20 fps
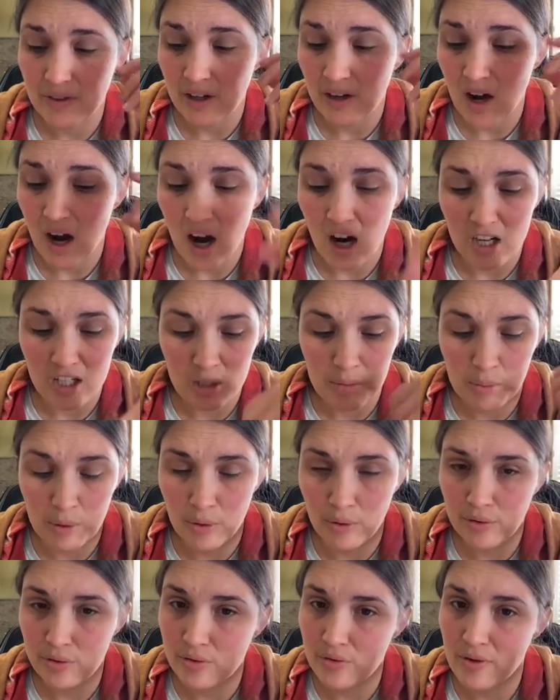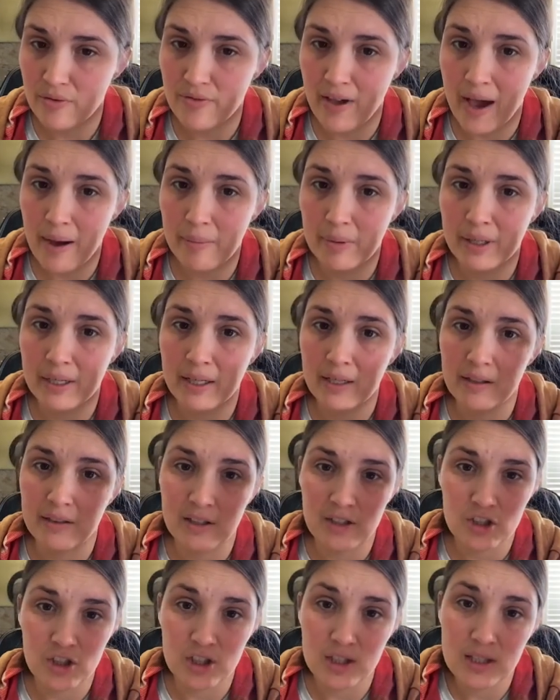They're hard to pull through the fabric.
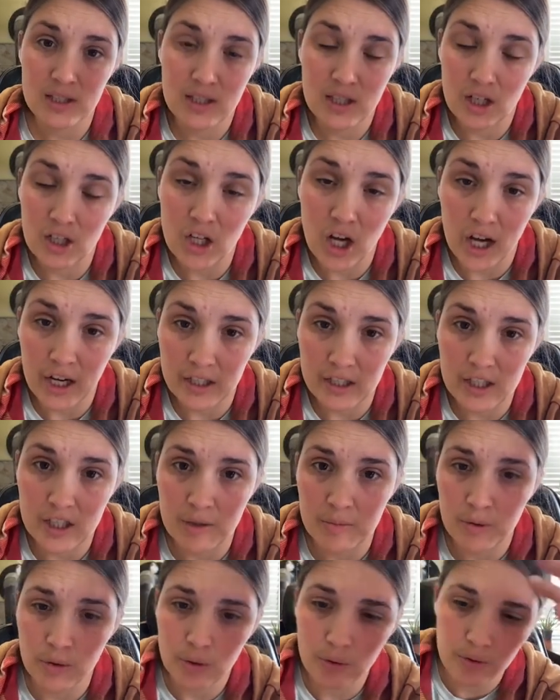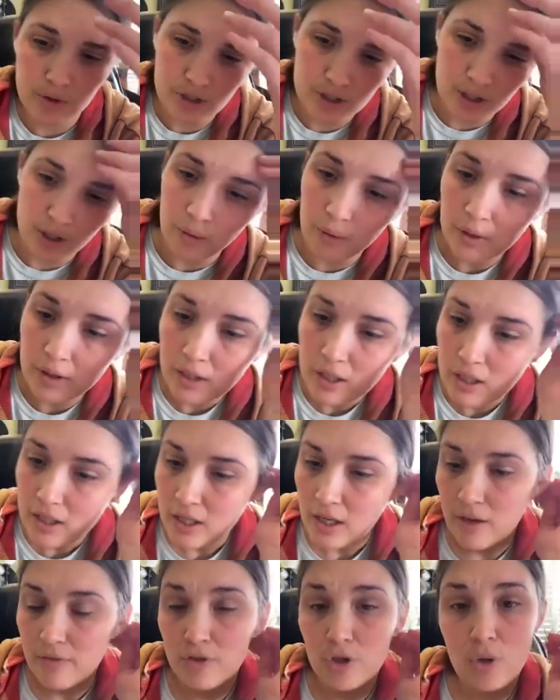They're not as smooth. So
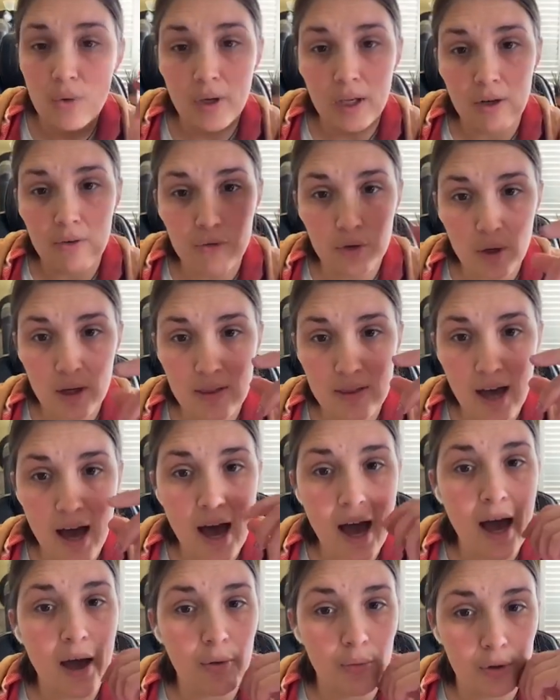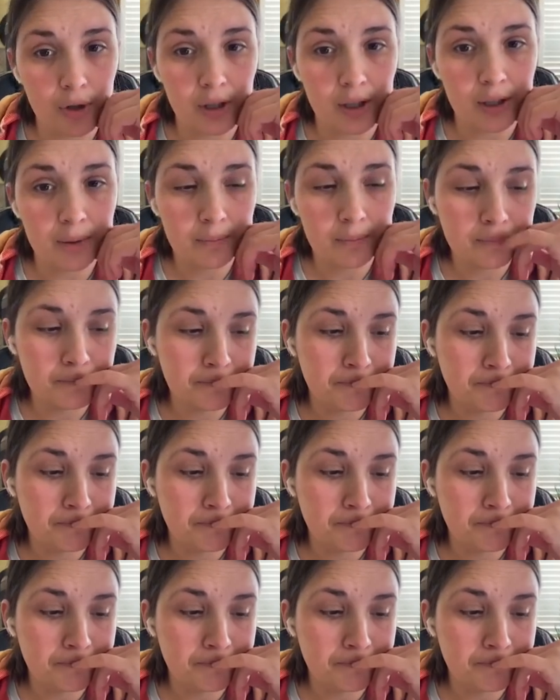if you can avoid that, I would.